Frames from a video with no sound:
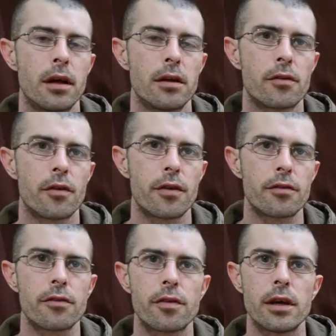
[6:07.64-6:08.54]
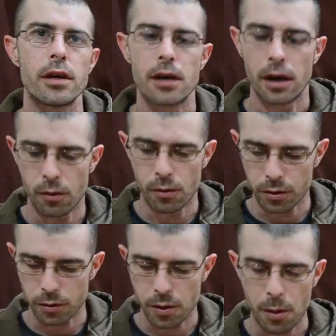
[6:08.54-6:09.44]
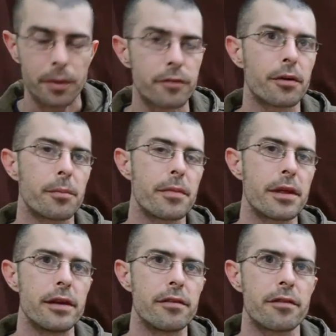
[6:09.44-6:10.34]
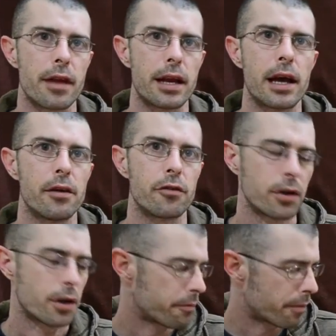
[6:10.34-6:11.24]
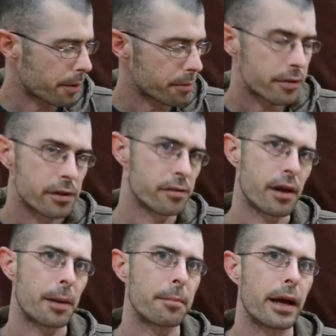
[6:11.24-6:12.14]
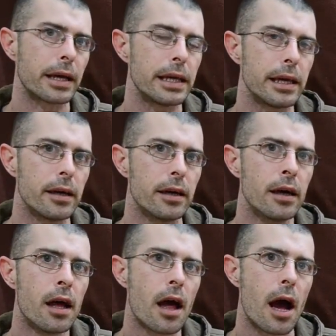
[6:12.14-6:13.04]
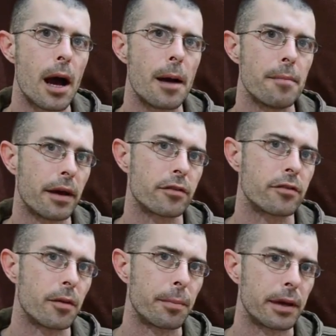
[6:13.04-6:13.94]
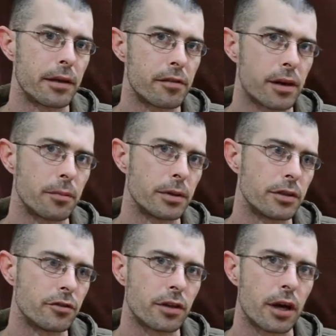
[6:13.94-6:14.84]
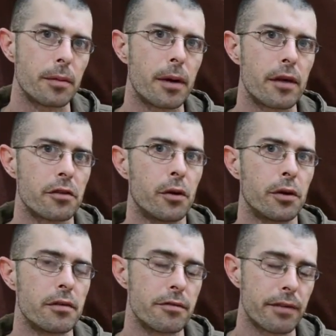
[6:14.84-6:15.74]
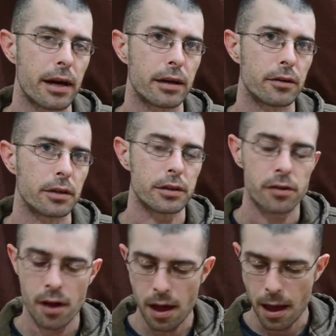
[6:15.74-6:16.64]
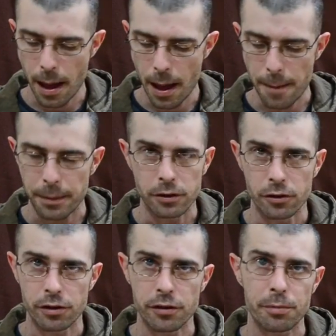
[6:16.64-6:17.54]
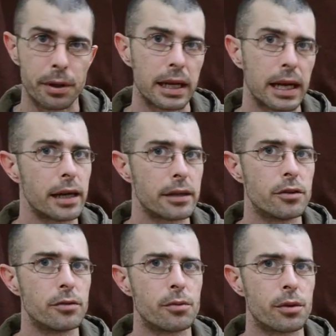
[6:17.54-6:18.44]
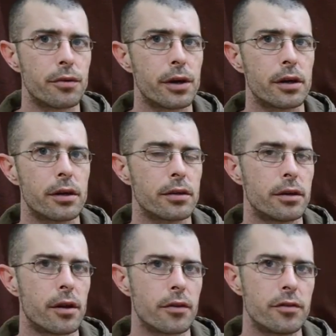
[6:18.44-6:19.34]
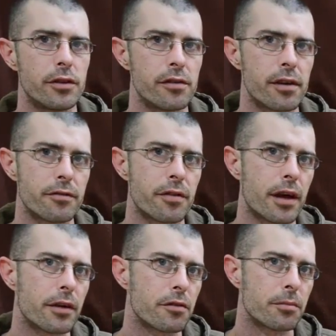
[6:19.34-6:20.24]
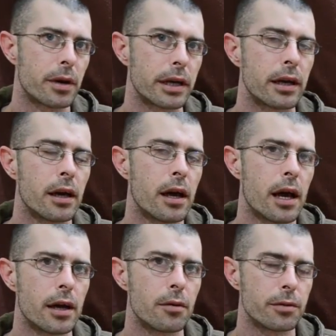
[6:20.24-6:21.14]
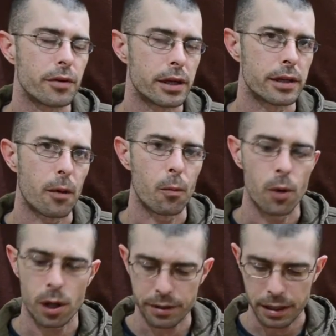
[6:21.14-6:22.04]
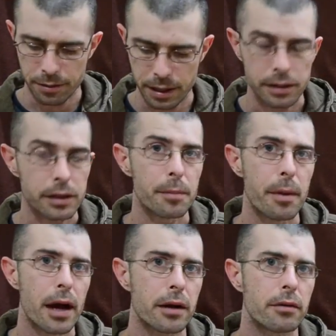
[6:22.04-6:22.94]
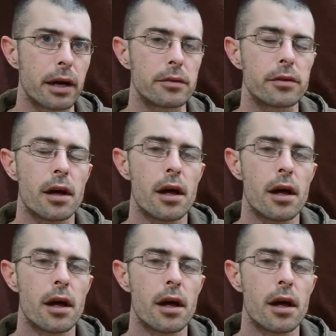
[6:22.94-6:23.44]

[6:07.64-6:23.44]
So this is the audio coming from the Sennheiser, and I've purposely sat back here next to the PC, which has a noisy fan on it, and usually it's pretty loud, and you would have heard on the D7000 mic, you would have heard that whirring around in the background.